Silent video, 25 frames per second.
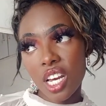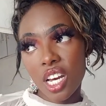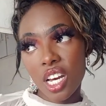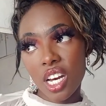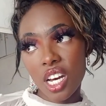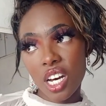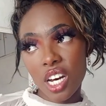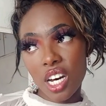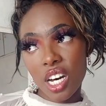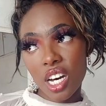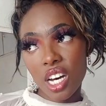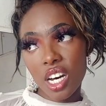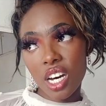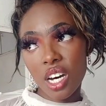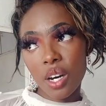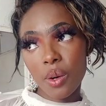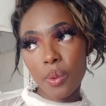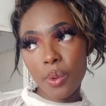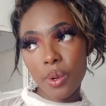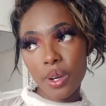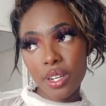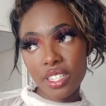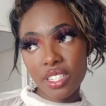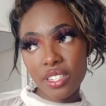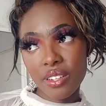
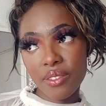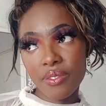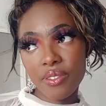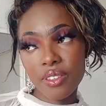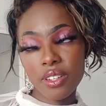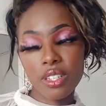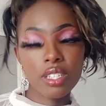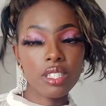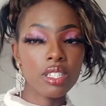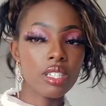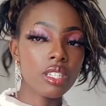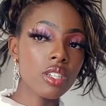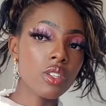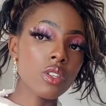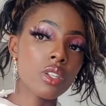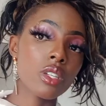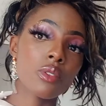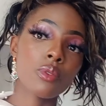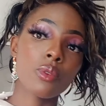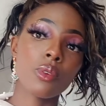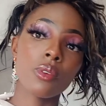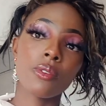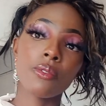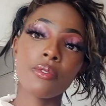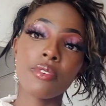What I find
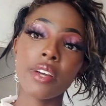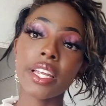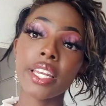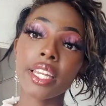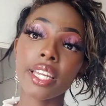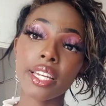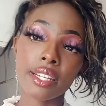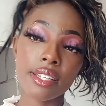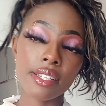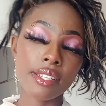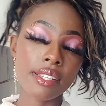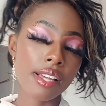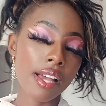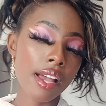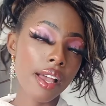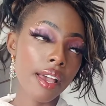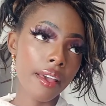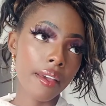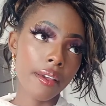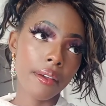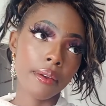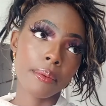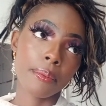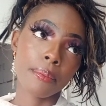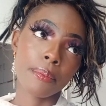stressful? Finding
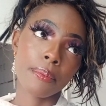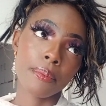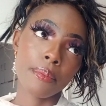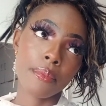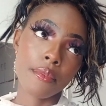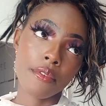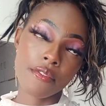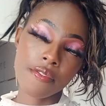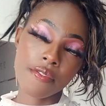time.